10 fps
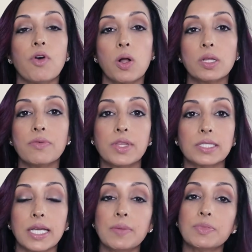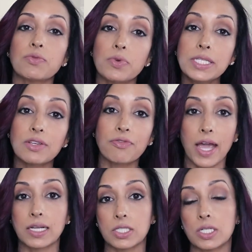of all of the types of risk
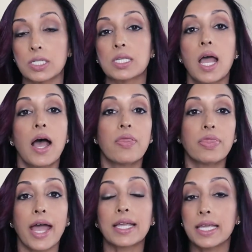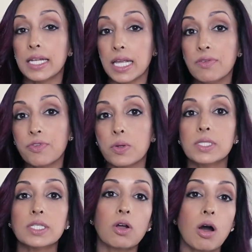factors that can
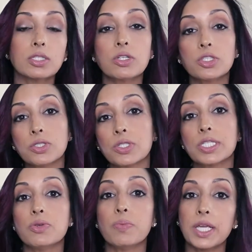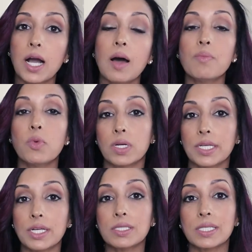influence and cause our children to become more
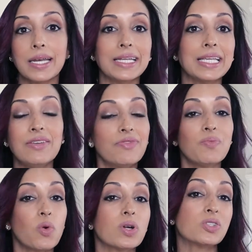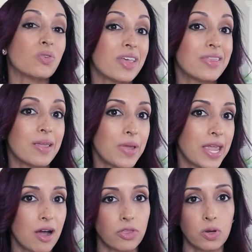nearsighted, even more so than they
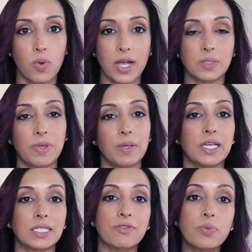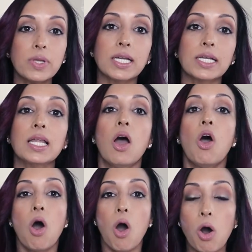may otherwise be. Because if we can
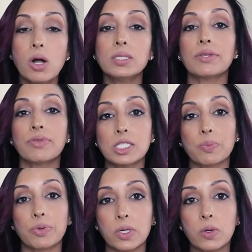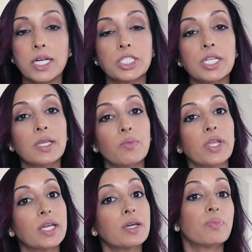halt this progression, then
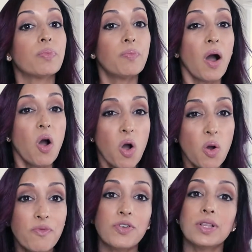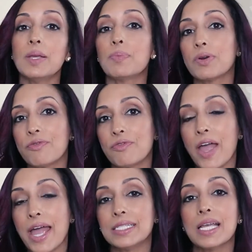we can hopefully
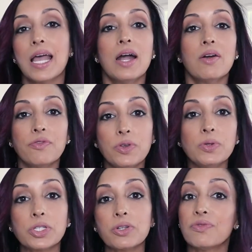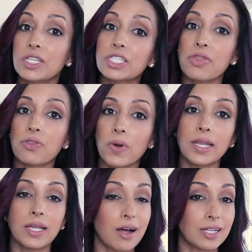prevent future vision
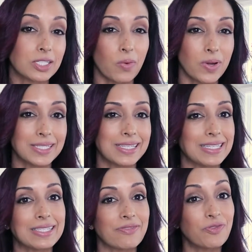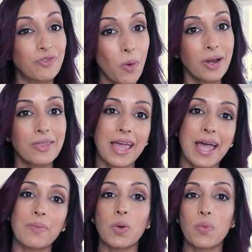threatening consequences for
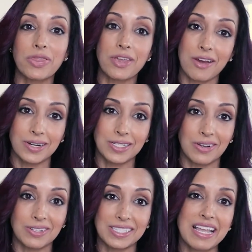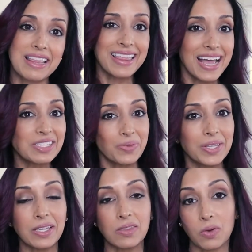them when they are adults. And that's
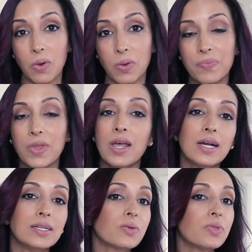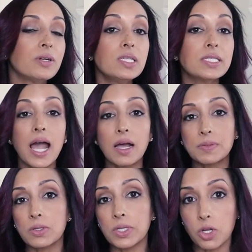really the goal. So there is
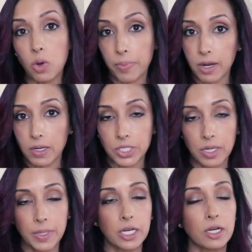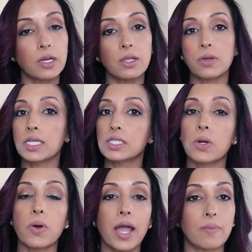absolutely no parent shaming here. You guys
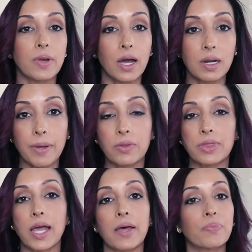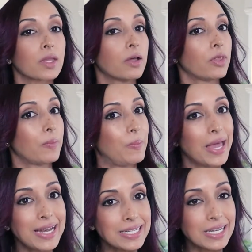know I am not about that. There are
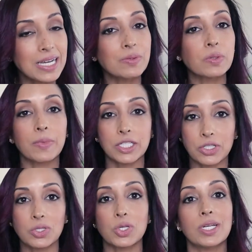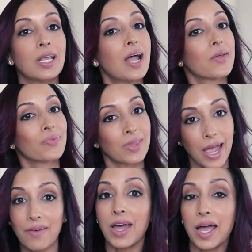many times when my children
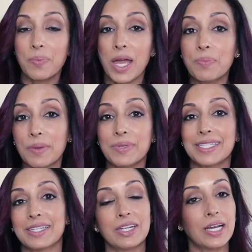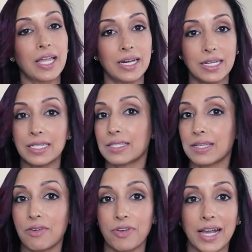have the iPad babysitter and it is
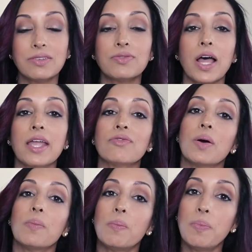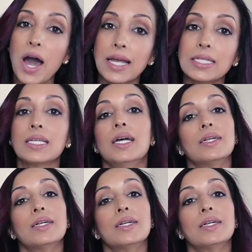a fact of life but